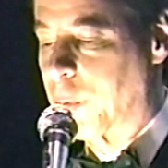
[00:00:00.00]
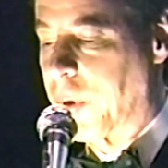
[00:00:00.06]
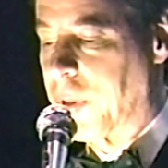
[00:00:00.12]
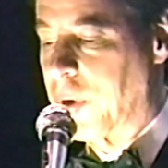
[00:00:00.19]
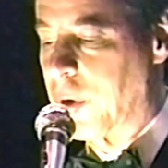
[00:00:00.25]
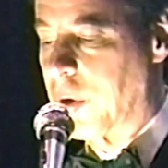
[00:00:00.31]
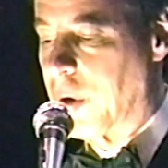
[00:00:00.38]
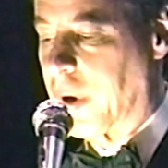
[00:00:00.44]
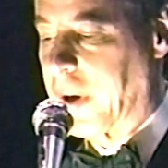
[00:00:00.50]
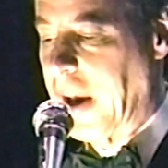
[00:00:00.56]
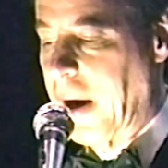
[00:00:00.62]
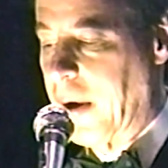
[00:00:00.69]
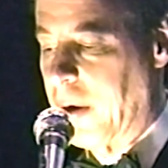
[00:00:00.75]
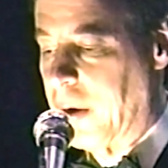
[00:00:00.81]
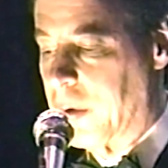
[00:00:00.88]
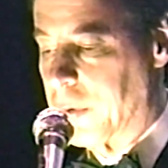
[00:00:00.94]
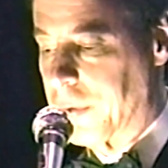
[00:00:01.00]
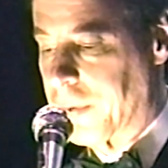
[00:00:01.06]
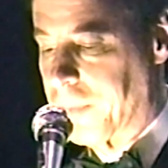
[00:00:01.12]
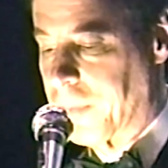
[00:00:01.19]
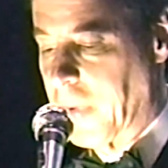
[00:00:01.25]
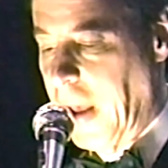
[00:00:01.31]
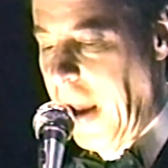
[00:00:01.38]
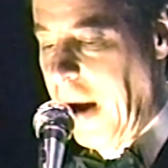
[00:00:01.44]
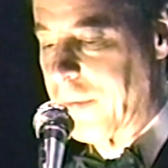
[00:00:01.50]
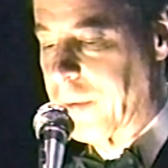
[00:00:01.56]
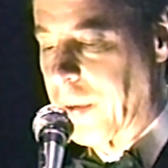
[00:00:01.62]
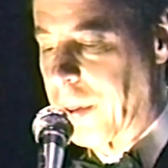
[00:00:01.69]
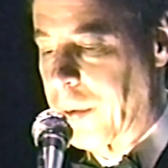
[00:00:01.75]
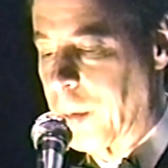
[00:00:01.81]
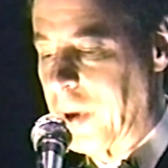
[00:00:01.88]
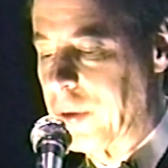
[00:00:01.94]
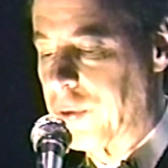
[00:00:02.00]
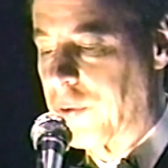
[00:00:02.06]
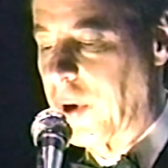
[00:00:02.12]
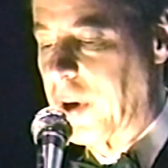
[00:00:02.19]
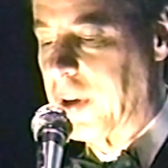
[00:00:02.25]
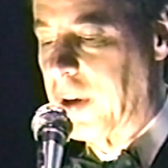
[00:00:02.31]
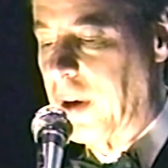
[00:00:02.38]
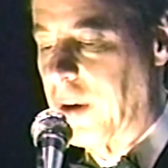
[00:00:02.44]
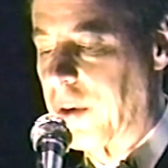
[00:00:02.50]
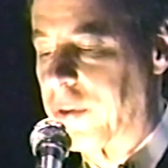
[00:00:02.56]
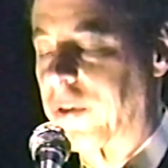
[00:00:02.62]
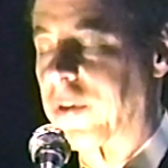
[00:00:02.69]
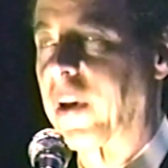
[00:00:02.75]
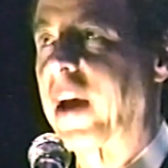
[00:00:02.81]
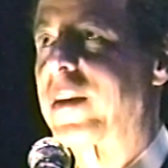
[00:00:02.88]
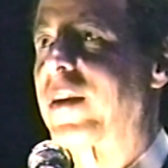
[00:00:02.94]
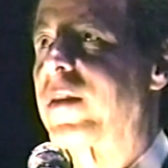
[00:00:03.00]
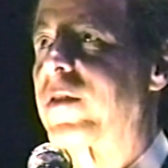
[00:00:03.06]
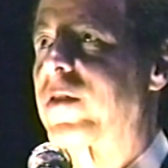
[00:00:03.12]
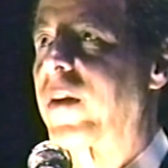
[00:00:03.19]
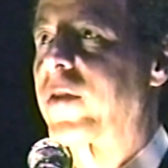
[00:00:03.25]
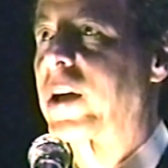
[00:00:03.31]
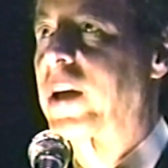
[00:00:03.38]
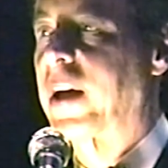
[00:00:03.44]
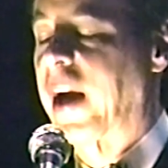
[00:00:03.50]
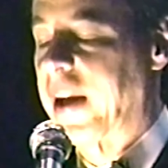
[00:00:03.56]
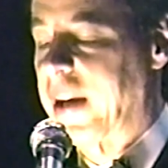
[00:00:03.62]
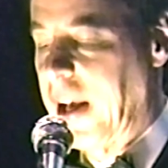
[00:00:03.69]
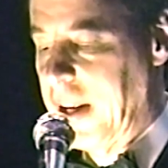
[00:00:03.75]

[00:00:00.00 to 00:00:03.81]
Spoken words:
with the New York Arrows. And for 3 straight years in 1979,